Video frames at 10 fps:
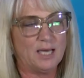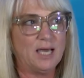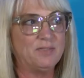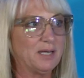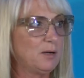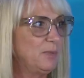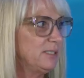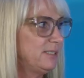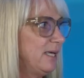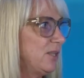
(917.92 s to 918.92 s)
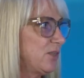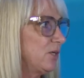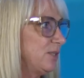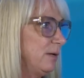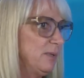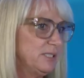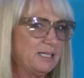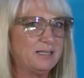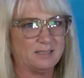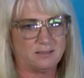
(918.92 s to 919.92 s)
And then I'm going to say the third thing I'm going to
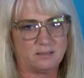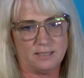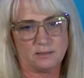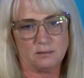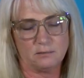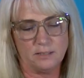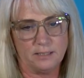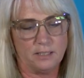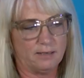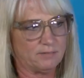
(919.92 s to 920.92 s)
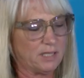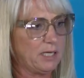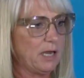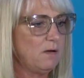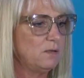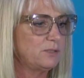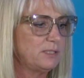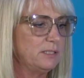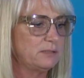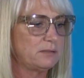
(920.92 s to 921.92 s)
say, and that's going to lead into everything
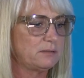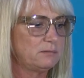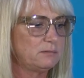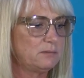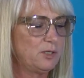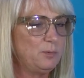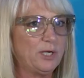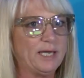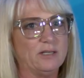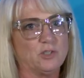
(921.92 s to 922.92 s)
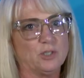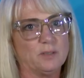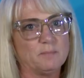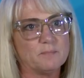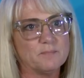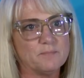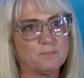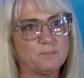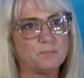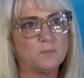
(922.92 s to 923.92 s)
else, is communication.
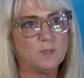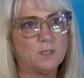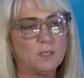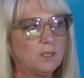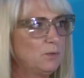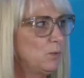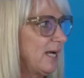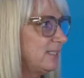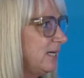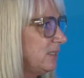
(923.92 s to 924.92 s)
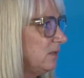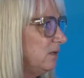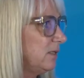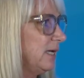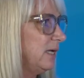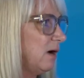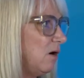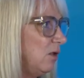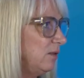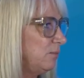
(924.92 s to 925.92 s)
When I take a look at
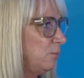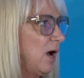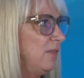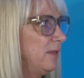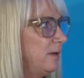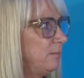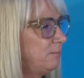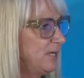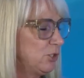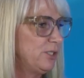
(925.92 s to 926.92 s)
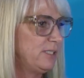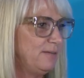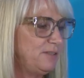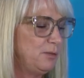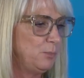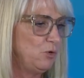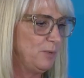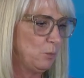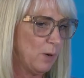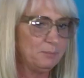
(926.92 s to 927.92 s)
all on the patient safety
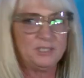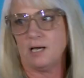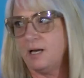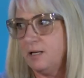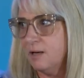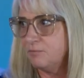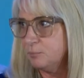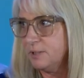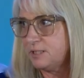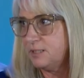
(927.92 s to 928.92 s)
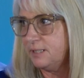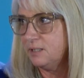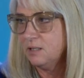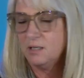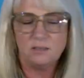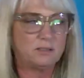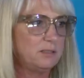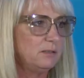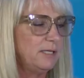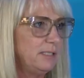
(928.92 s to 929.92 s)
movement website and from listening to
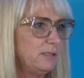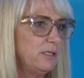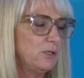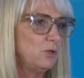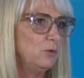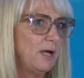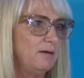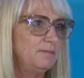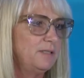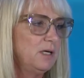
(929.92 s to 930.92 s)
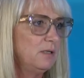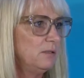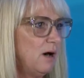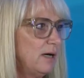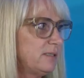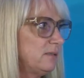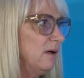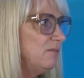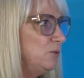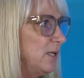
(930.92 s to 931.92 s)
the ladies here who have lost
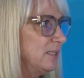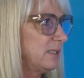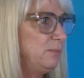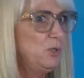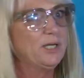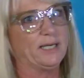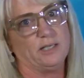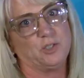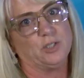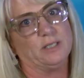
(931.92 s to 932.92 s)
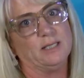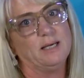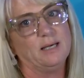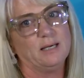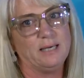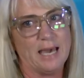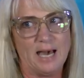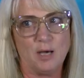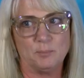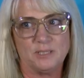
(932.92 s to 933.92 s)
loved ones, communication
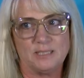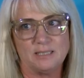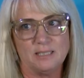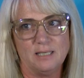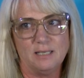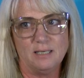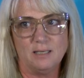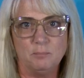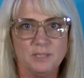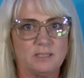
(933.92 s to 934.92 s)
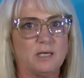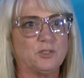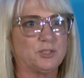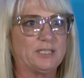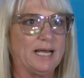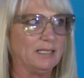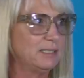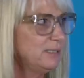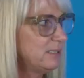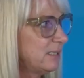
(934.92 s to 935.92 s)
gaps and
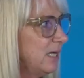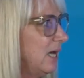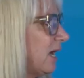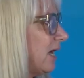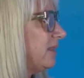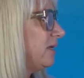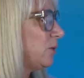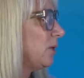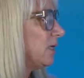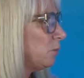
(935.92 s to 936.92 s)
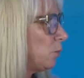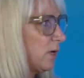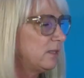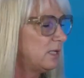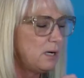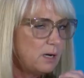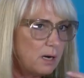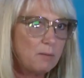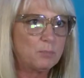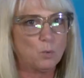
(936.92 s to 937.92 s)
misunderstandings, I think are one of the
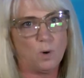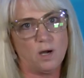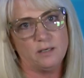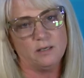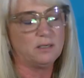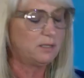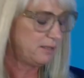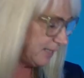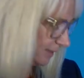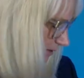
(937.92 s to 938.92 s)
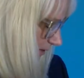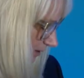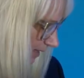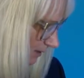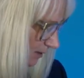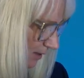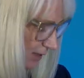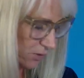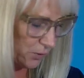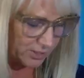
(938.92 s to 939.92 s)
number one things to lead to
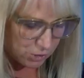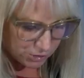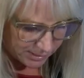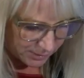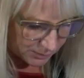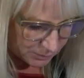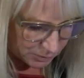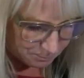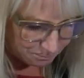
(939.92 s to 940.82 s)
these egregious errors.